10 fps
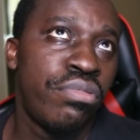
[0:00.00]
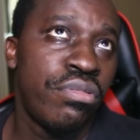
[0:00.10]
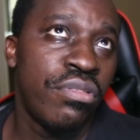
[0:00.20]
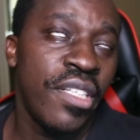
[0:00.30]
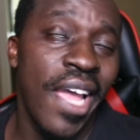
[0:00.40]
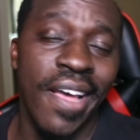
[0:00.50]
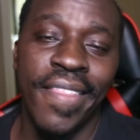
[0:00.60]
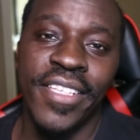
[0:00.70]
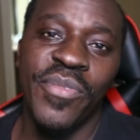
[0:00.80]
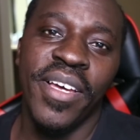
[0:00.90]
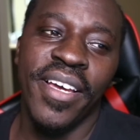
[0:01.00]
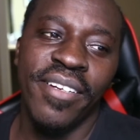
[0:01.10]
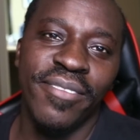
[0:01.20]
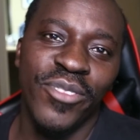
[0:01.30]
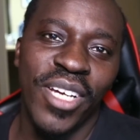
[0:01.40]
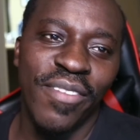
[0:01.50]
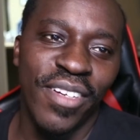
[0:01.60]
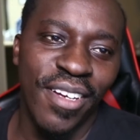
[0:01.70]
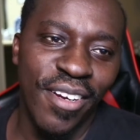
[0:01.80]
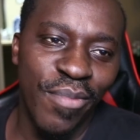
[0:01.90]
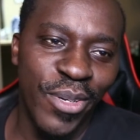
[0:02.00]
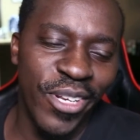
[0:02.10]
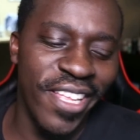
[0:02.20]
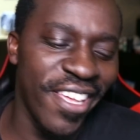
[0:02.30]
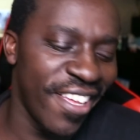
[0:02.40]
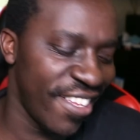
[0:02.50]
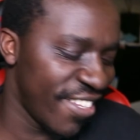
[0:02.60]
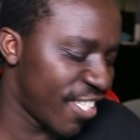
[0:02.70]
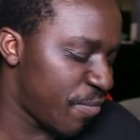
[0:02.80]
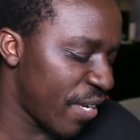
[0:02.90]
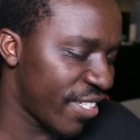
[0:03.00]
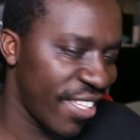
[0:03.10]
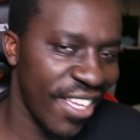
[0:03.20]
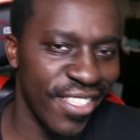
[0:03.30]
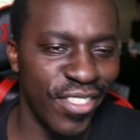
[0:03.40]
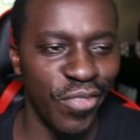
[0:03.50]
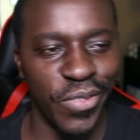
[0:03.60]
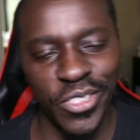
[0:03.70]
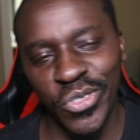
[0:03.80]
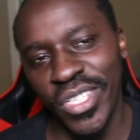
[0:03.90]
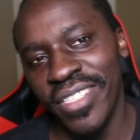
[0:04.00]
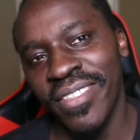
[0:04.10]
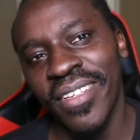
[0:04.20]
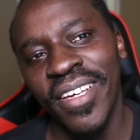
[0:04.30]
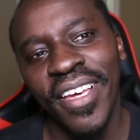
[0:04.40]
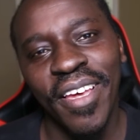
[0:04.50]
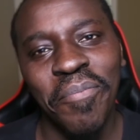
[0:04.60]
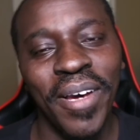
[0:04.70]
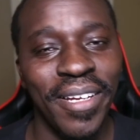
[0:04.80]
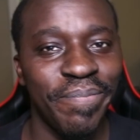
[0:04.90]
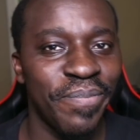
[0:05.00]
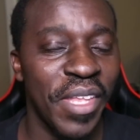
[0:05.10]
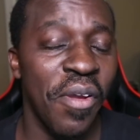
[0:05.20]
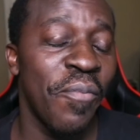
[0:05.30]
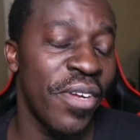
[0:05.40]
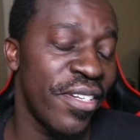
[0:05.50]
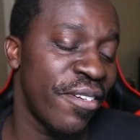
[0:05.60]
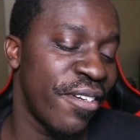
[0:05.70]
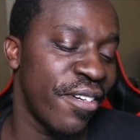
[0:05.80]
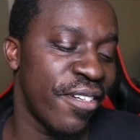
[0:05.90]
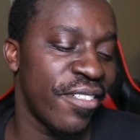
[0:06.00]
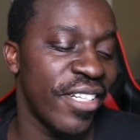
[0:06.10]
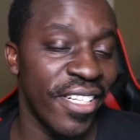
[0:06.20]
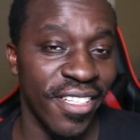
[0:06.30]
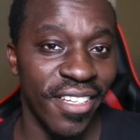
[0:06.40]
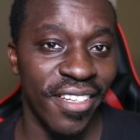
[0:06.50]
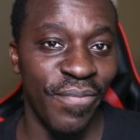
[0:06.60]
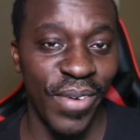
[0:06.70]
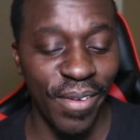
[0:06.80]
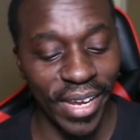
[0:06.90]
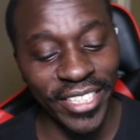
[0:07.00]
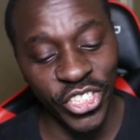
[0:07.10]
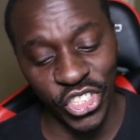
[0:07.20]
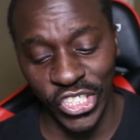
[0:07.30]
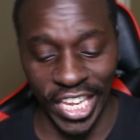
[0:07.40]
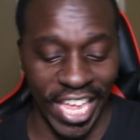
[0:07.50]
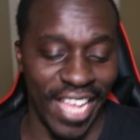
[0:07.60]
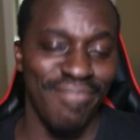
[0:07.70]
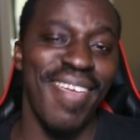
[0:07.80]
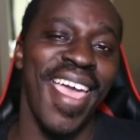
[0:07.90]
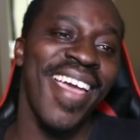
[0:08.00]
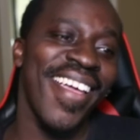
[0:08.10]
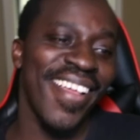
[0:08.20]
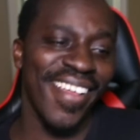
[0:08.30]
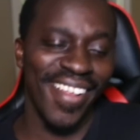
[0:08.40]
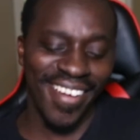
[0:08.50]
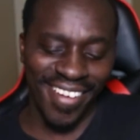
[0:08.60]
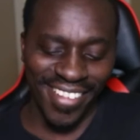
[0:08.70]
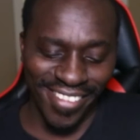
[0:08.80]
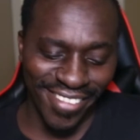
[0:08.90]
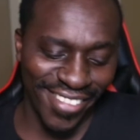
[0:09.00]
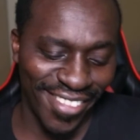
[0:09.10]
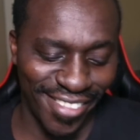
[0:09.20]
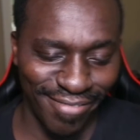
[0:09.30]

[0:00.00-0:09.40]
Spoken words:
Yeah, that's why I don't drive on R mode, especially on surface streets. But when you're in the freeway, shit, man, you just